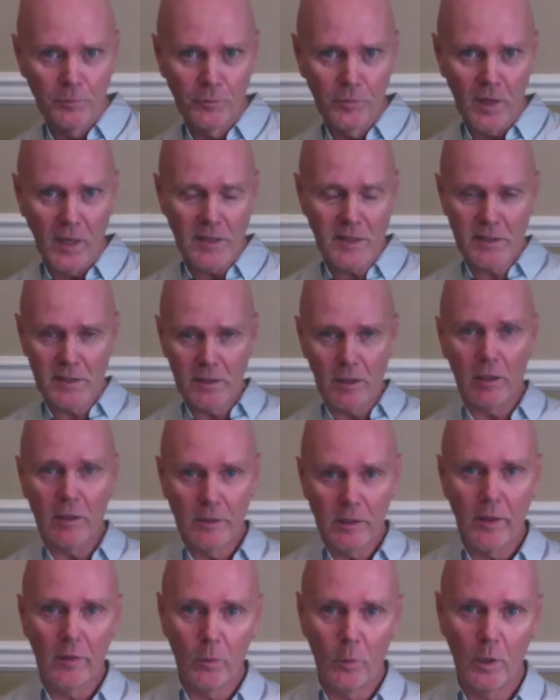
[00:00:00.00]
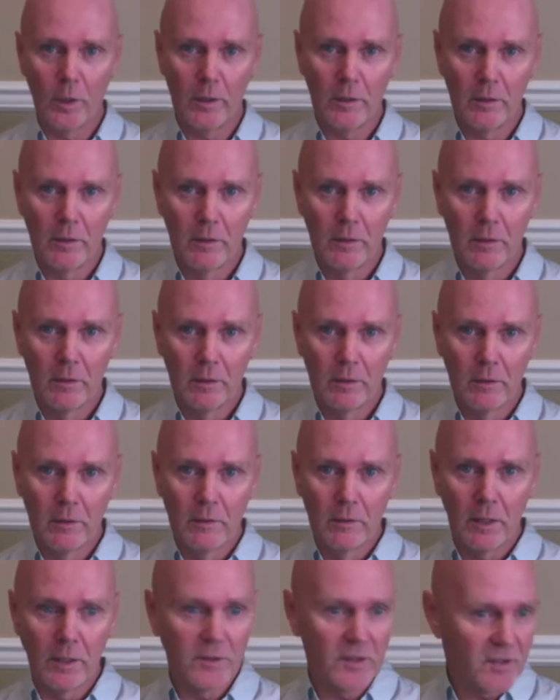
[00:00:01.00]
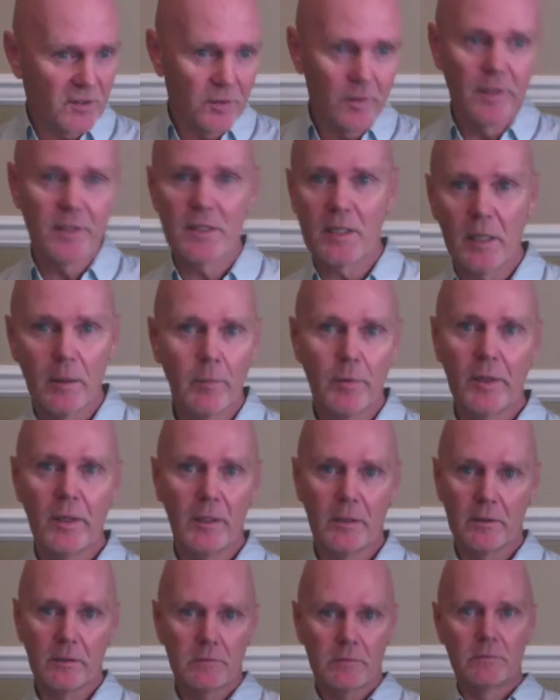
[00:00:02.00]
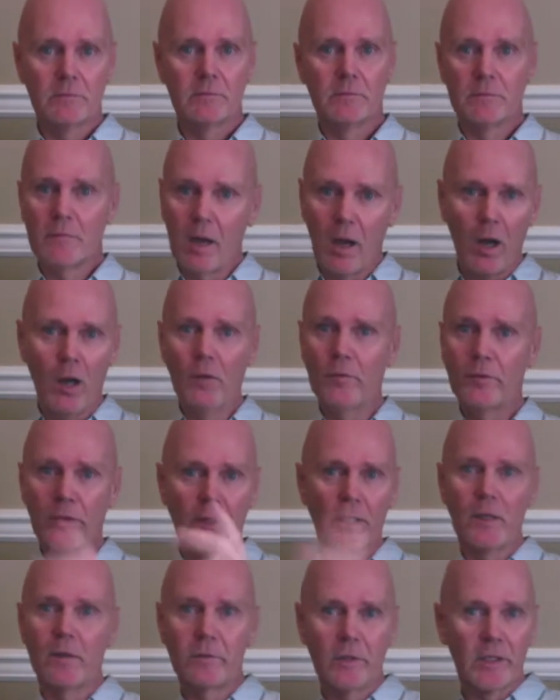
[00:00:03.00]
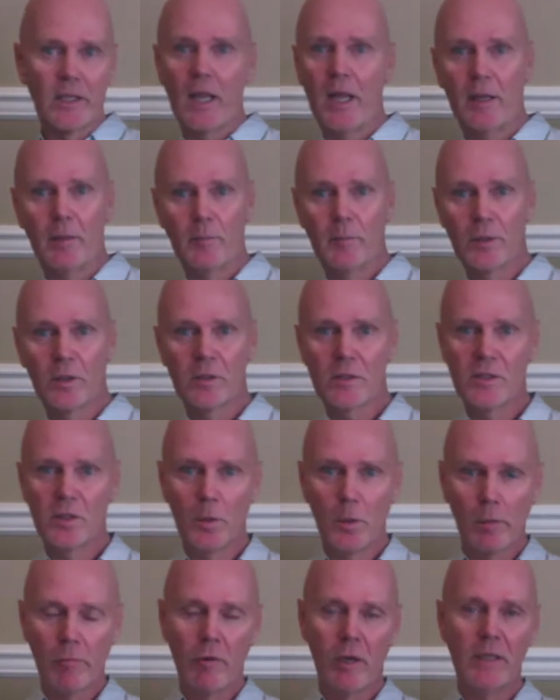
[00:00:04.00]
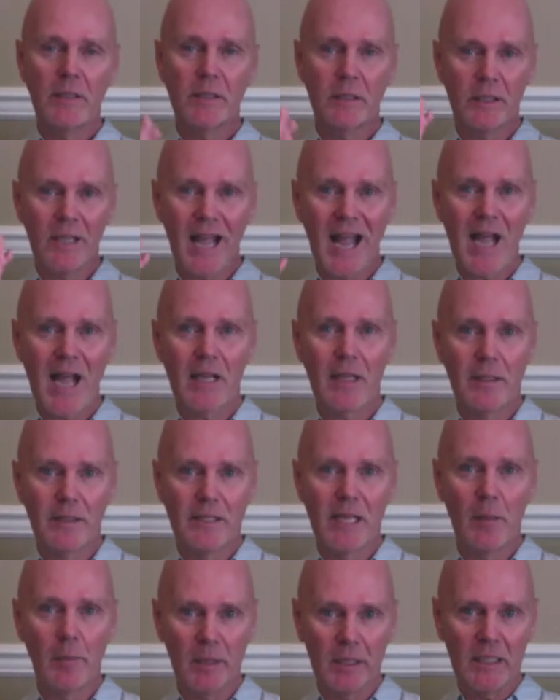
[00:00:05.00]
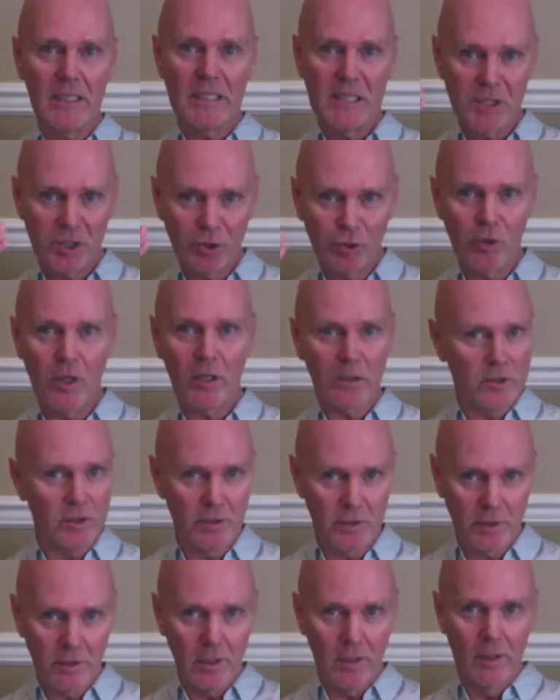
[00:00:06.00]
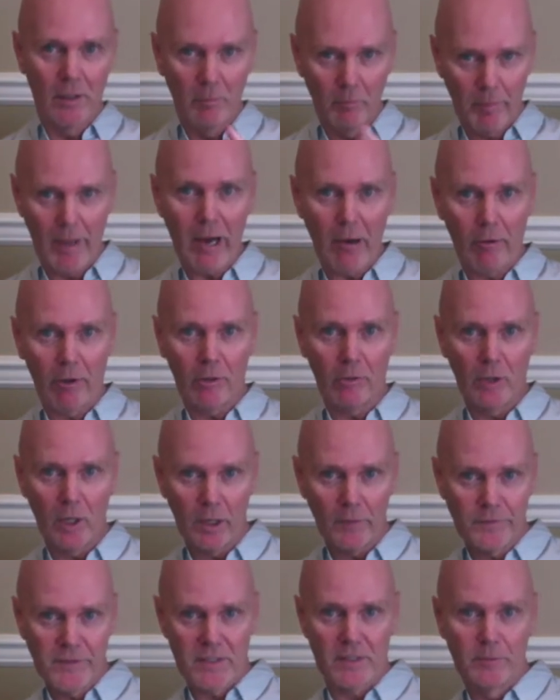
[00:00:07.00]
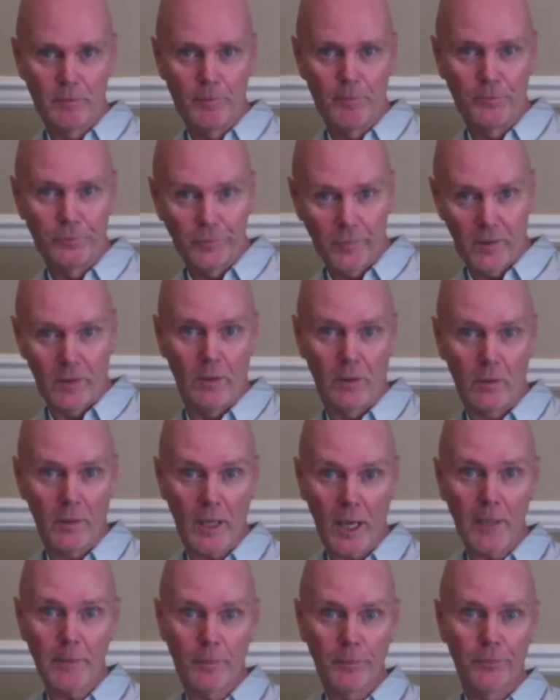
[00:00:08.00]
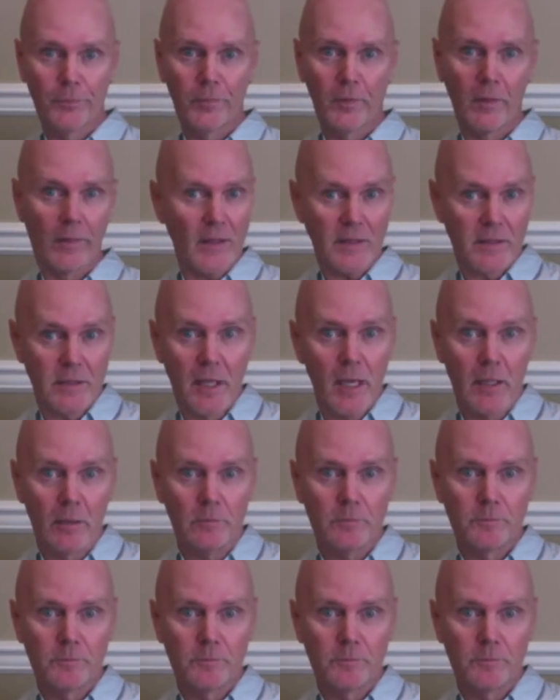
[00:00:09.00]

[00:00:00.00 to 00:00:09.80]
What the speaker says: and start another one. And just do the same thing over and over again, because you are writing academically structured paragraphs. Okay? That's it.